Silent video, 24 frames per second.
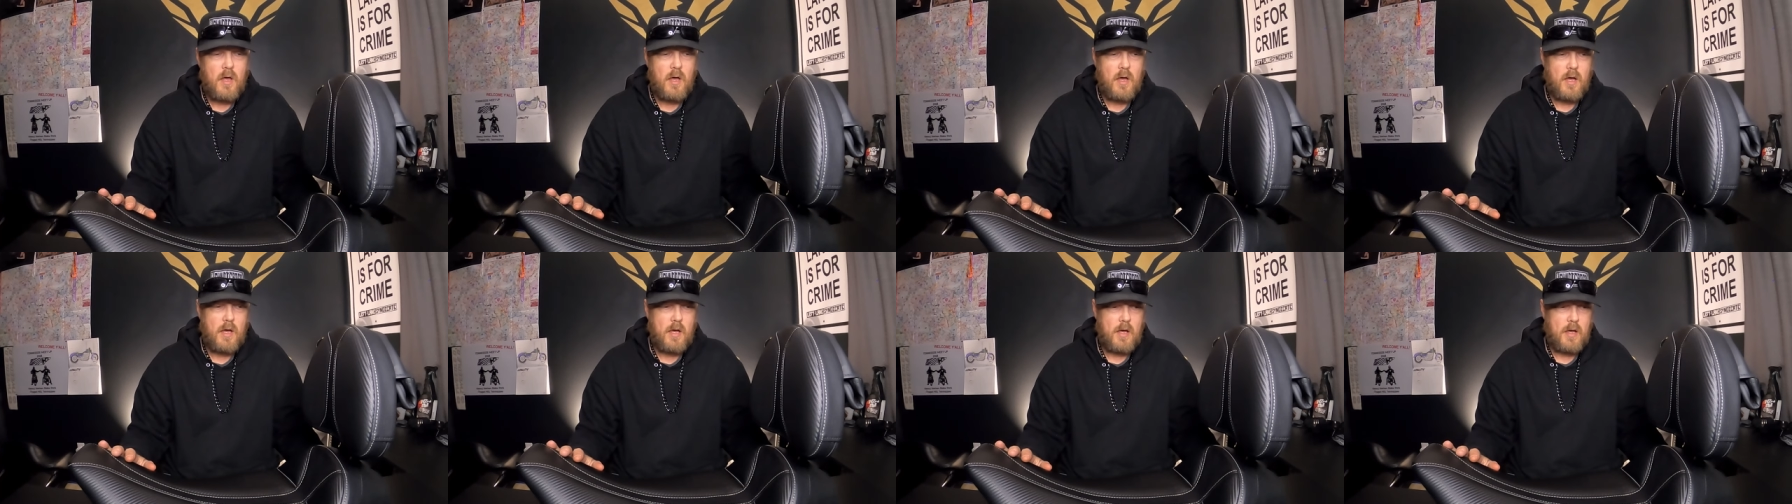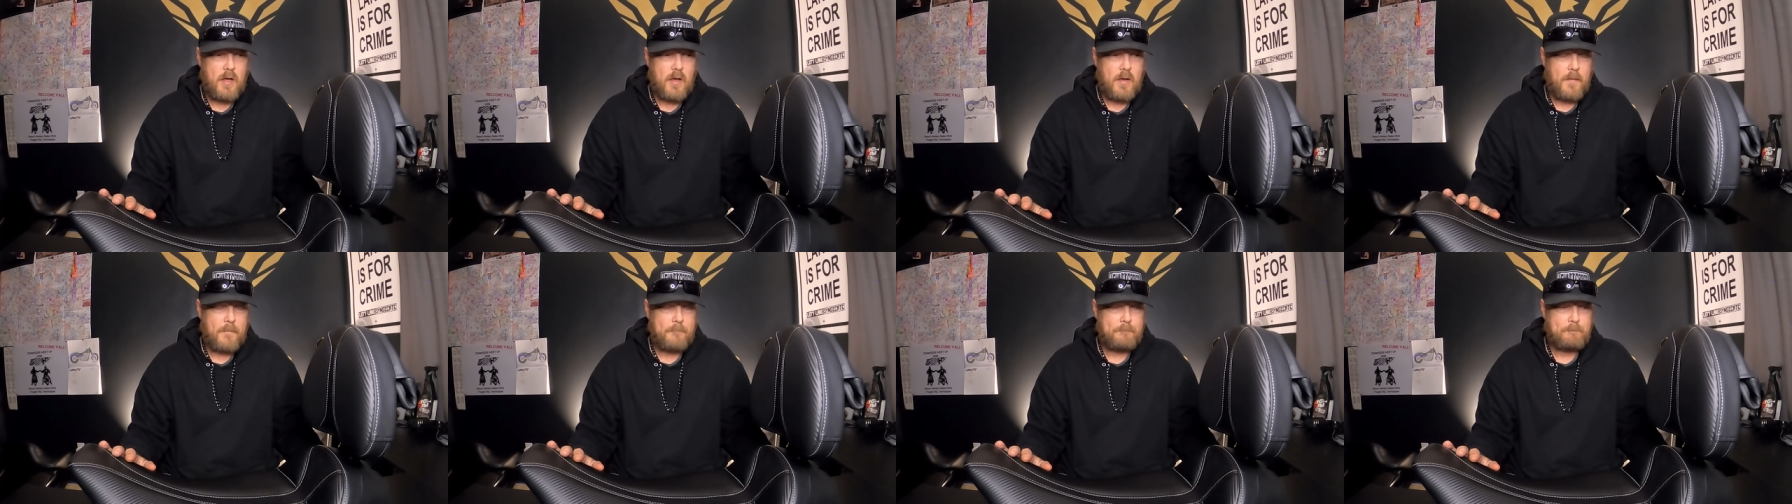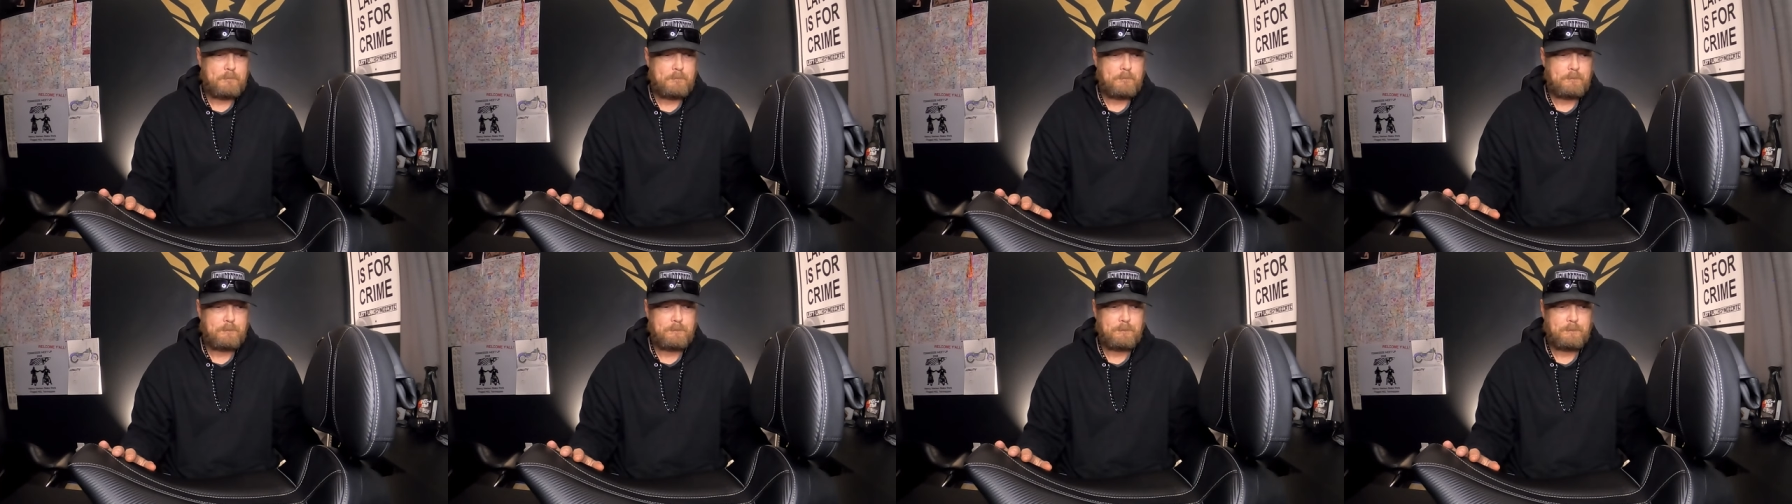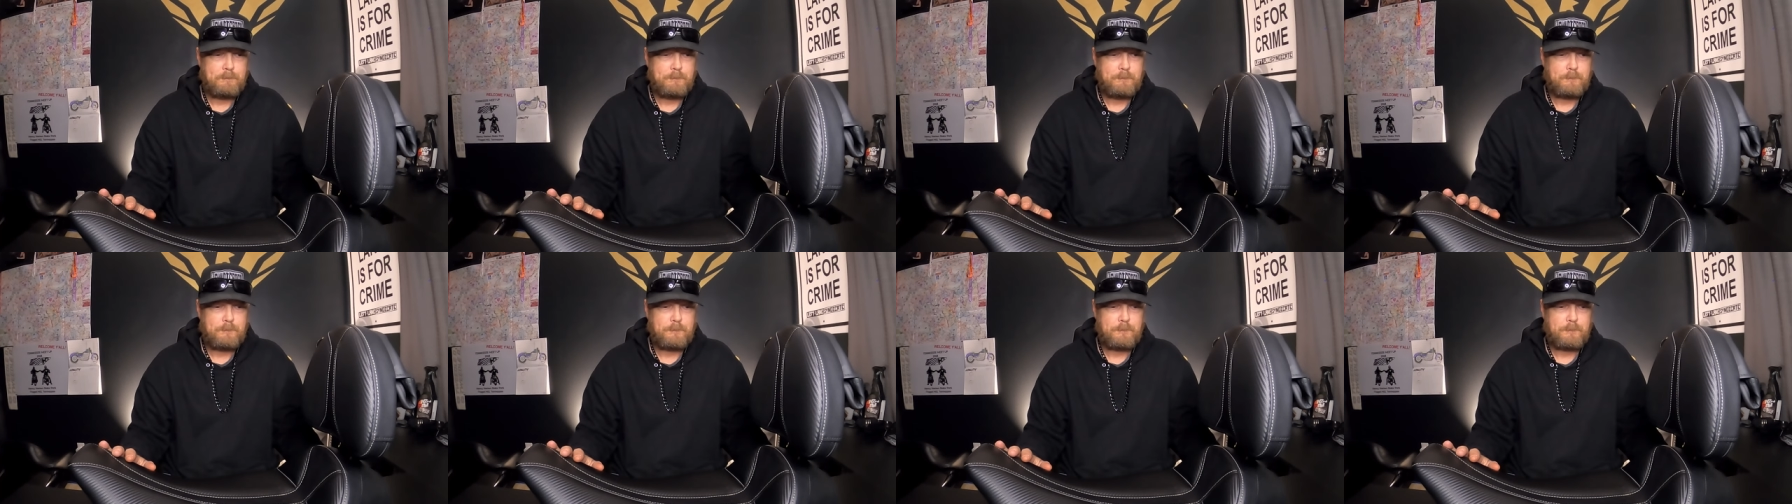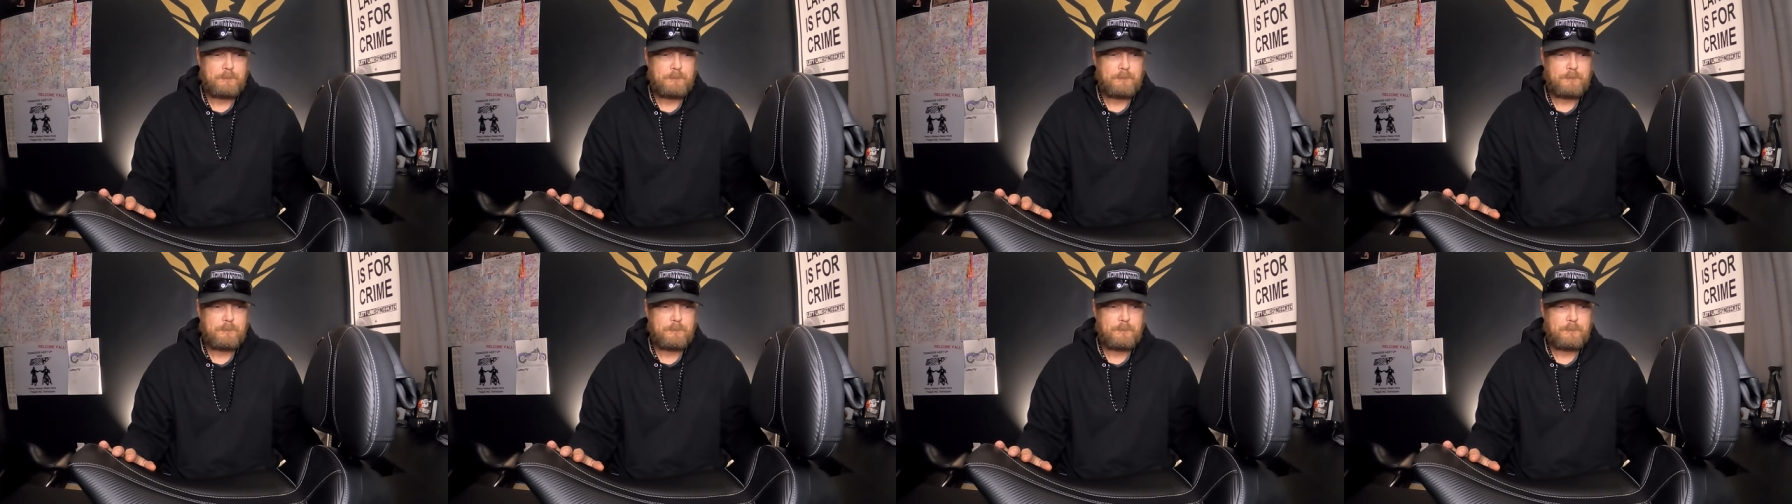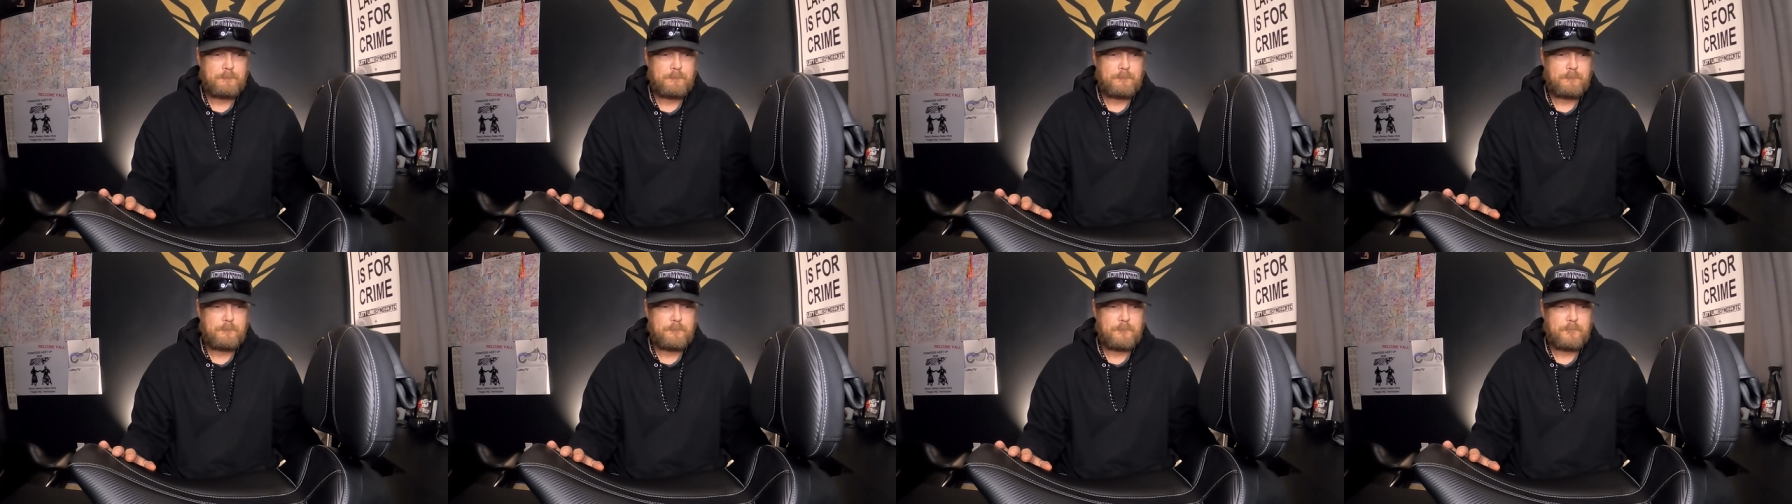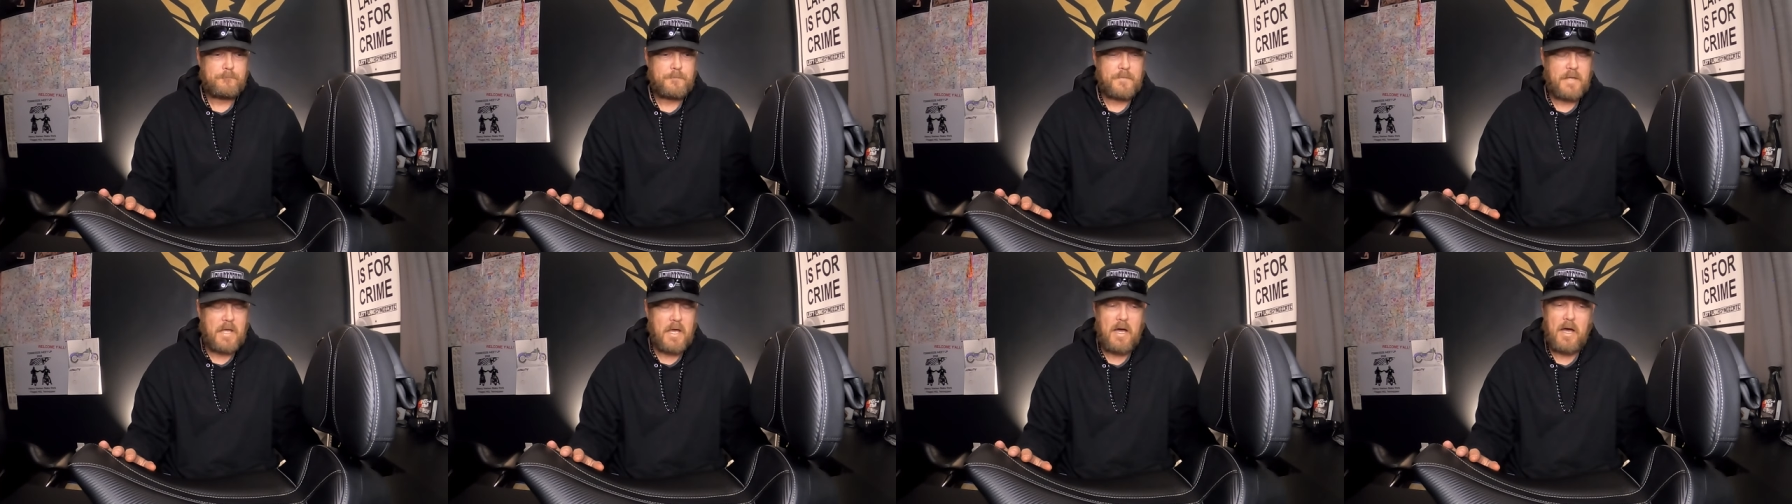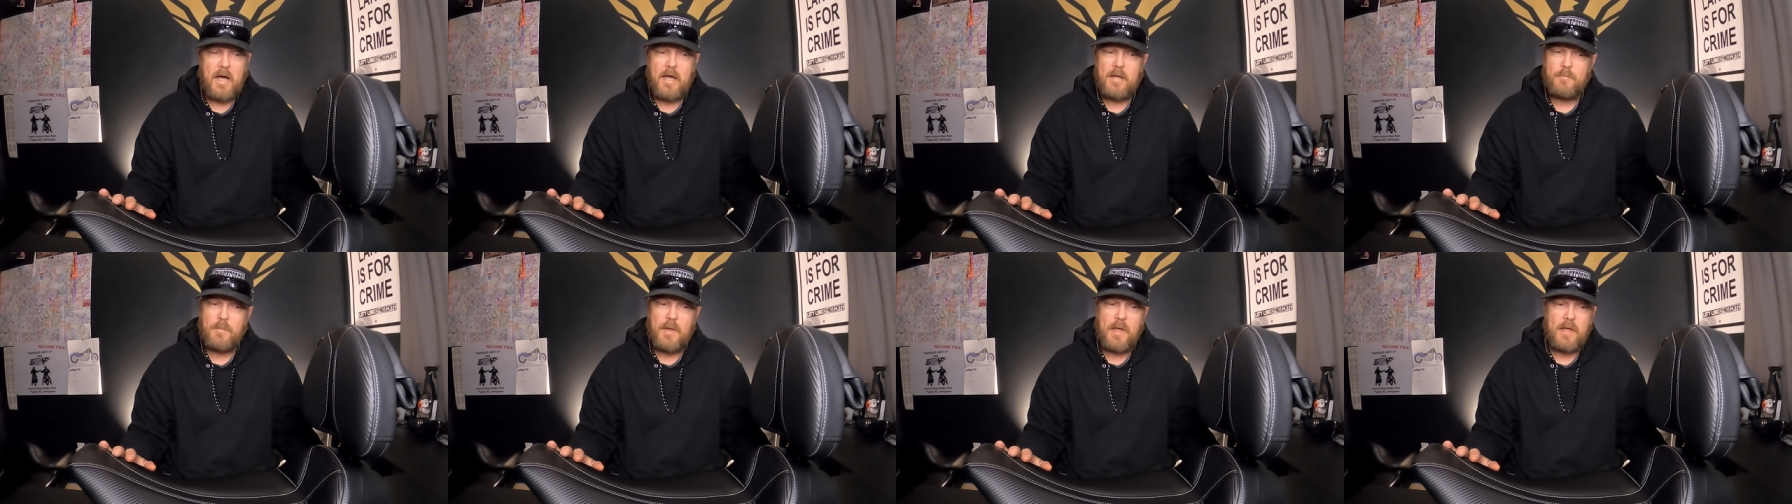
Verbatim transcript: Um, God,